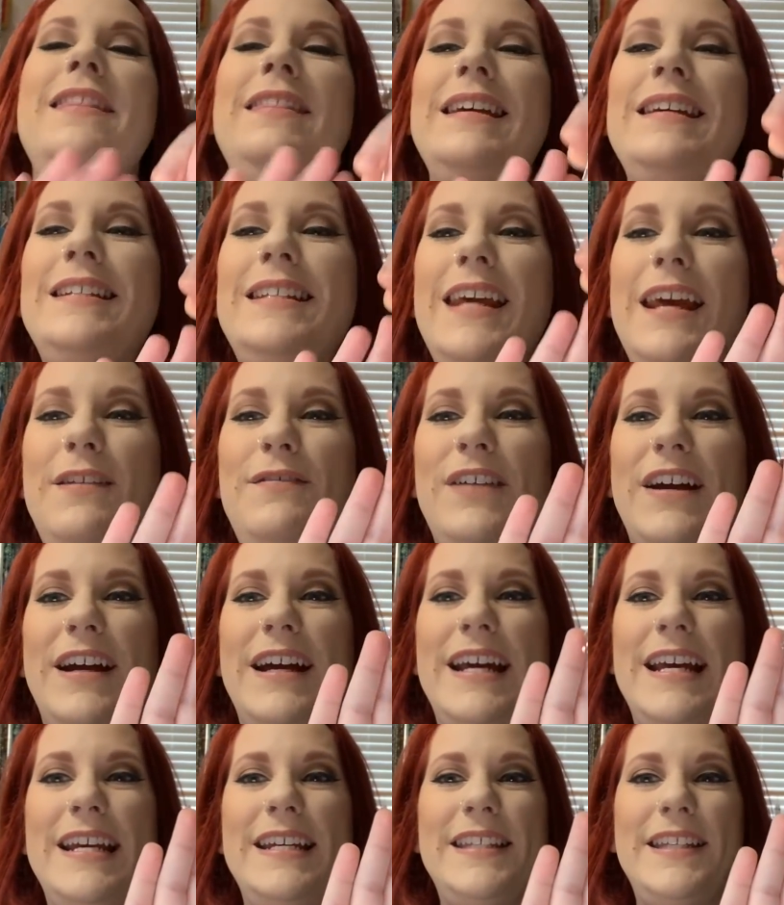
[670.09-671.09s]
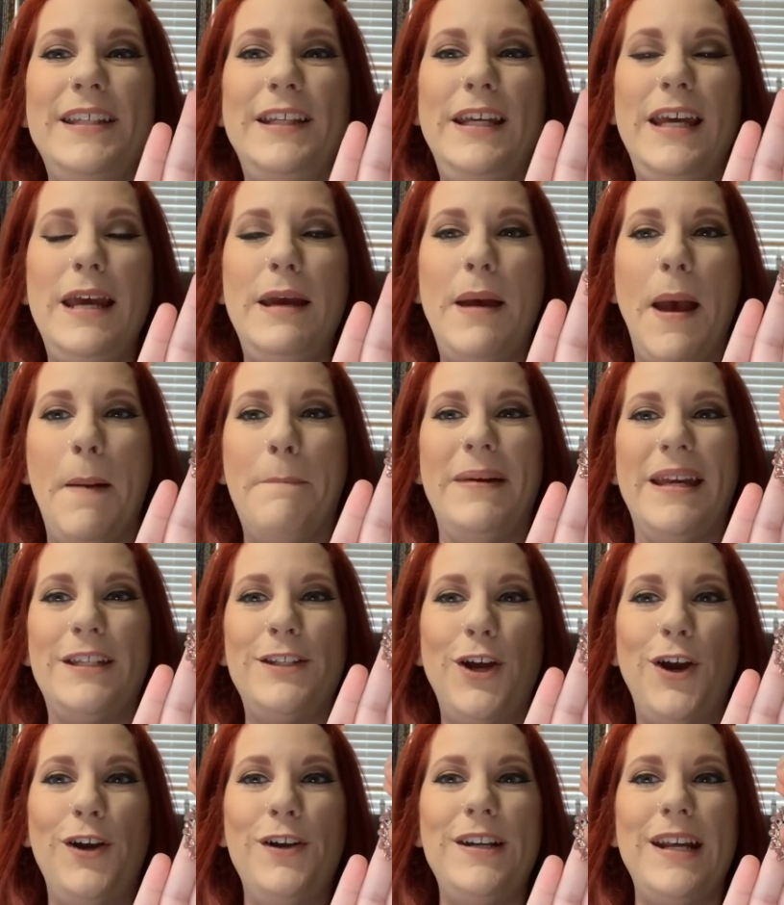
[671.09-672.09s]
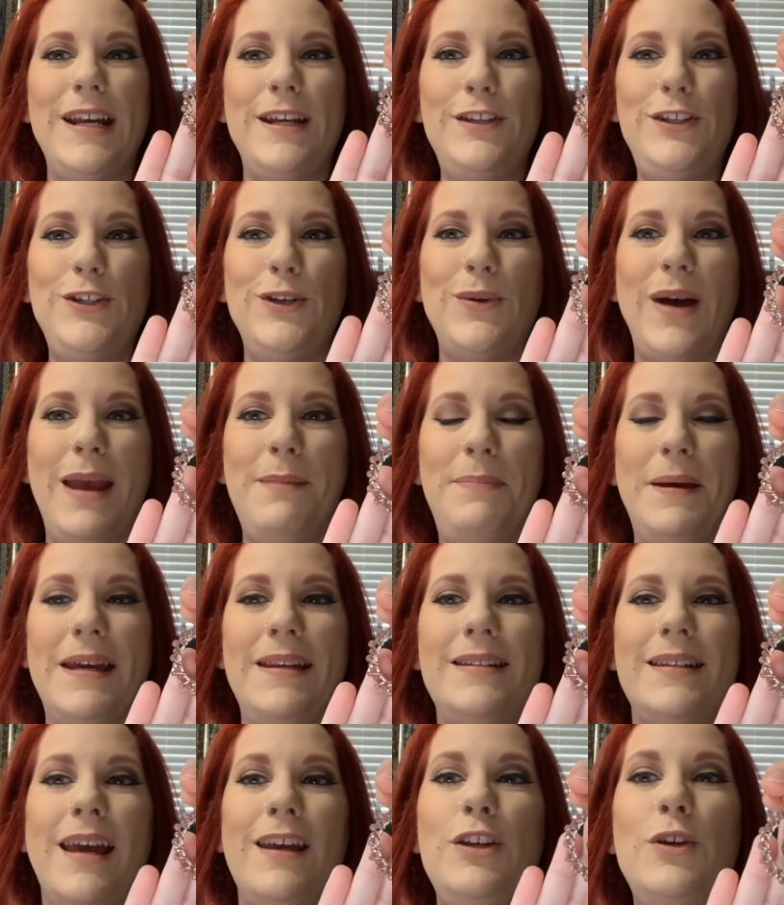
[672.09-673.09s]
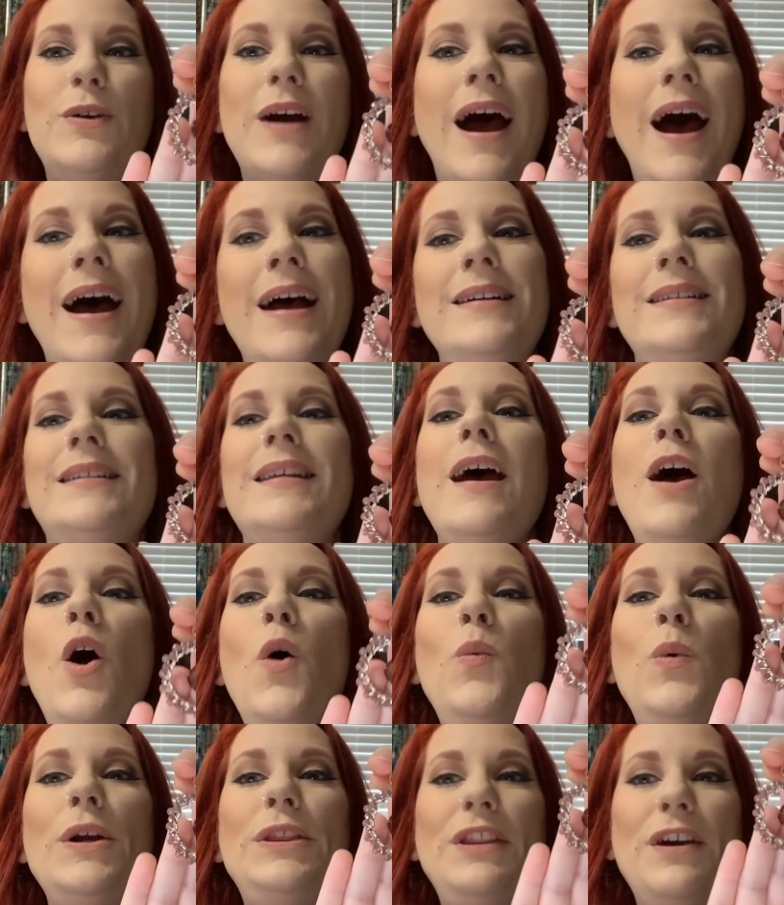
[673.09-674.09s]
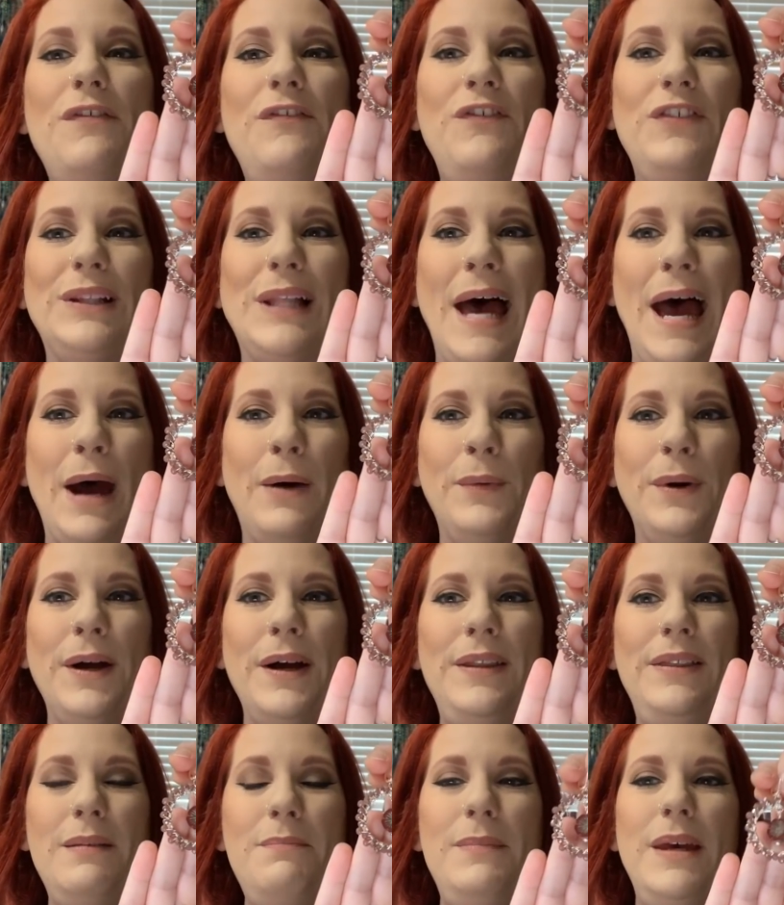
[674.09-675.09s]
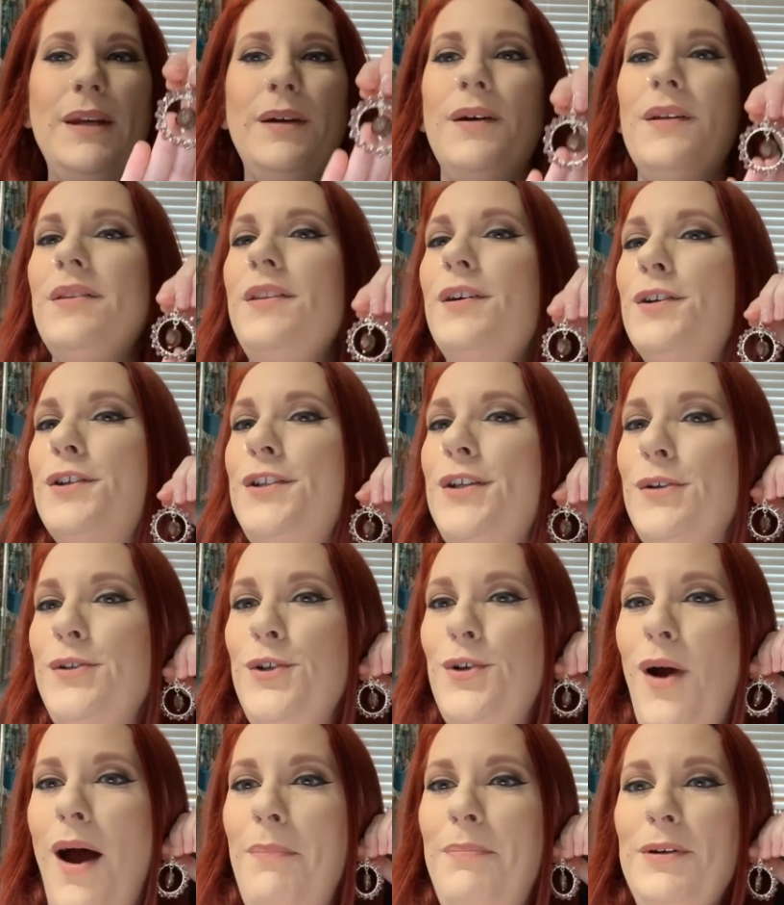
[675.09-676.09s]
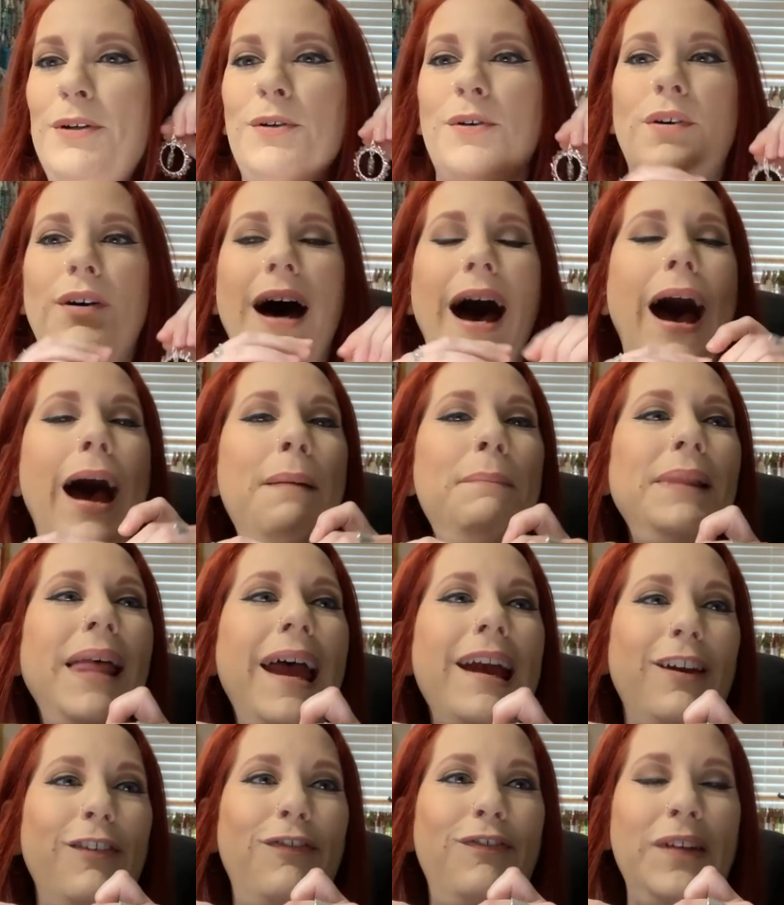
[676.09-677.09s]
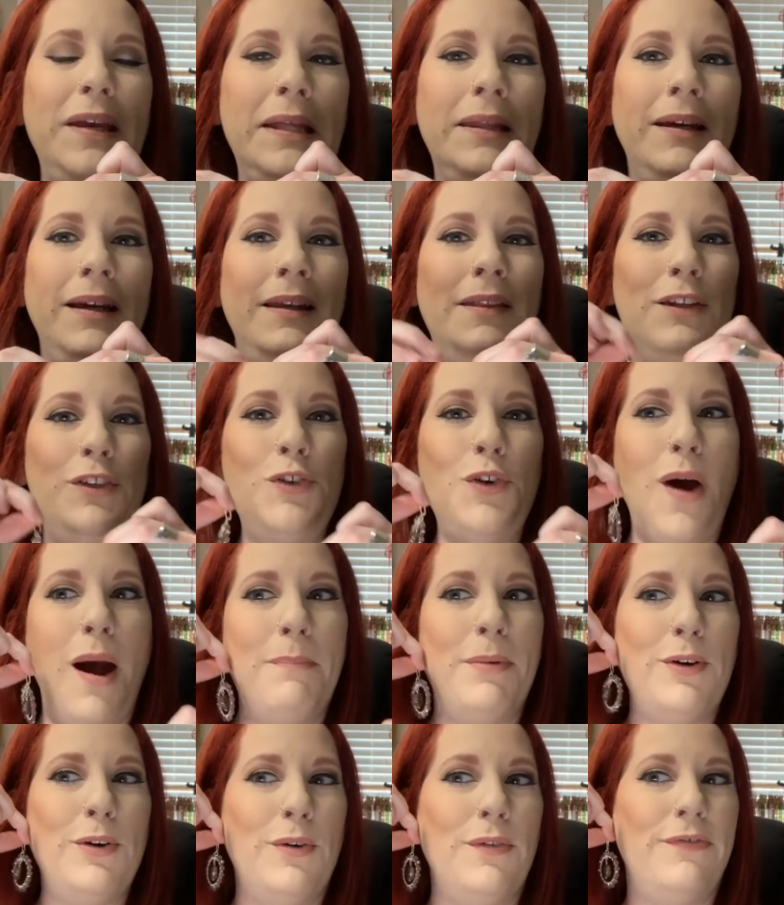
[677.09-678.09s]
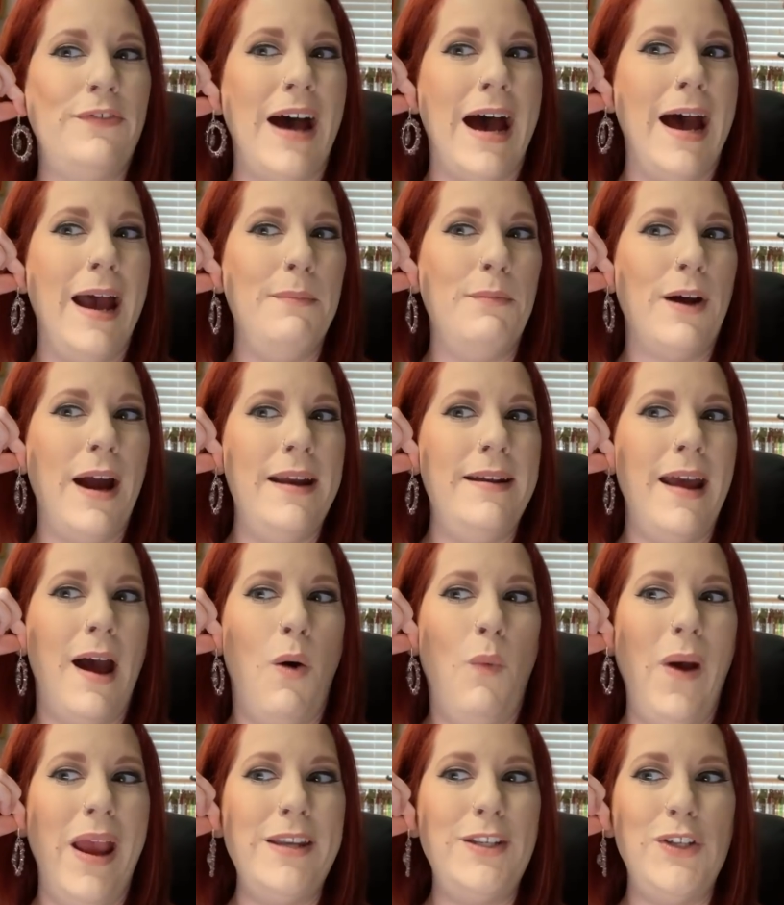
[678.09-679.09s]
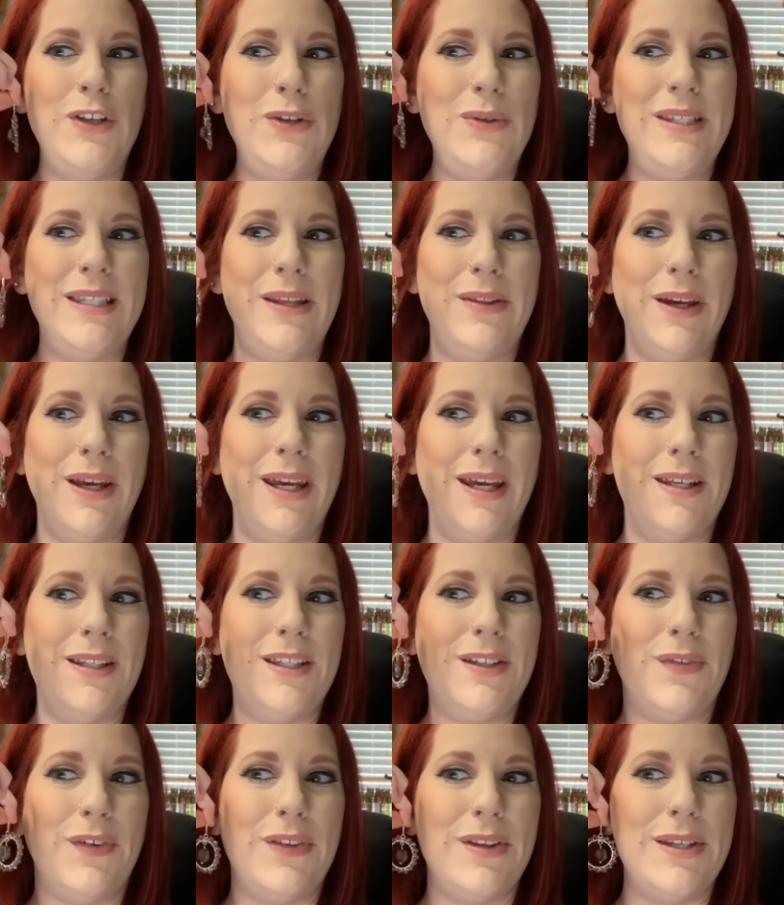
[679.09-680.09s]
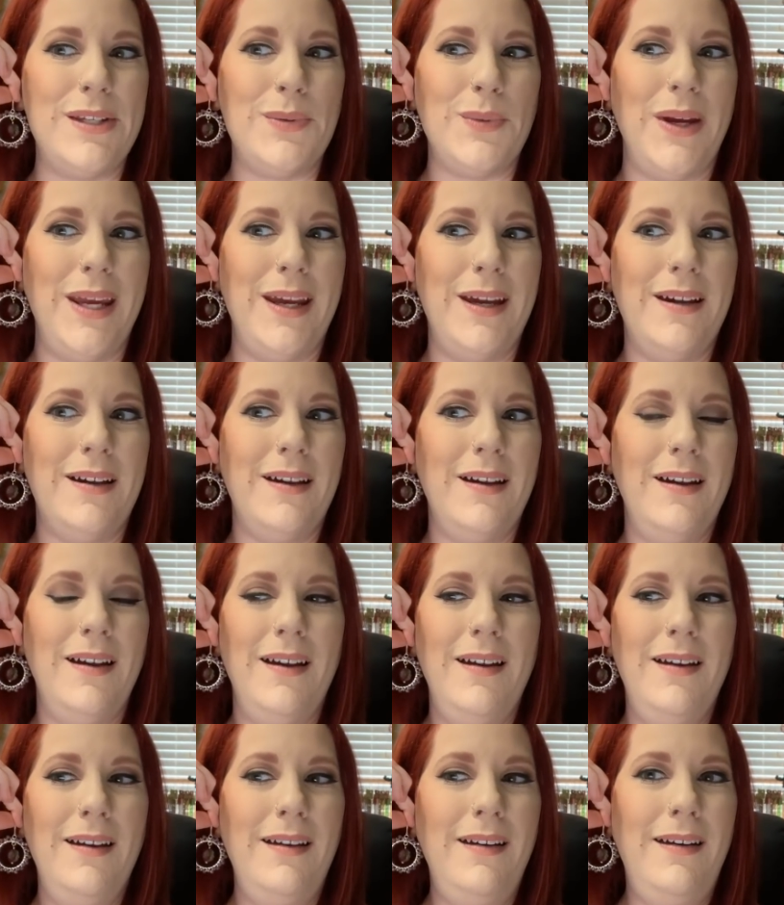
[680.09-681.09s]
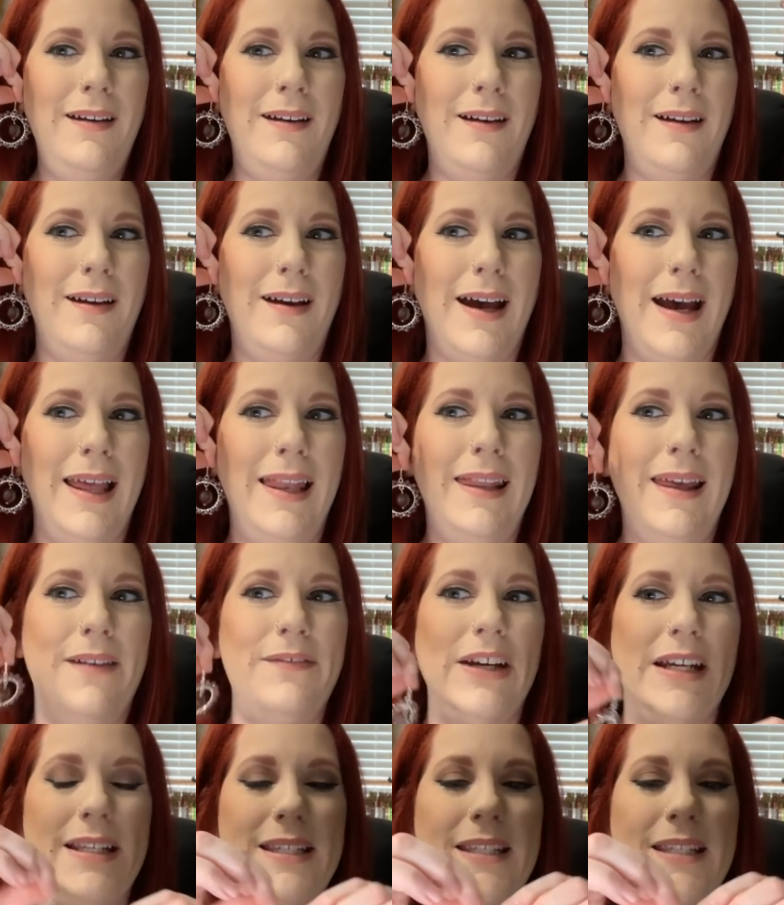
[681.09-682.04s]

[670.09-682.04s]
These can very easily be turned into a pendant. You guys, with the flower in the middle, they're so tropical. I'm like feeling the tropical vibe right now. Wait till you see the kits for this week. Oh, I love it.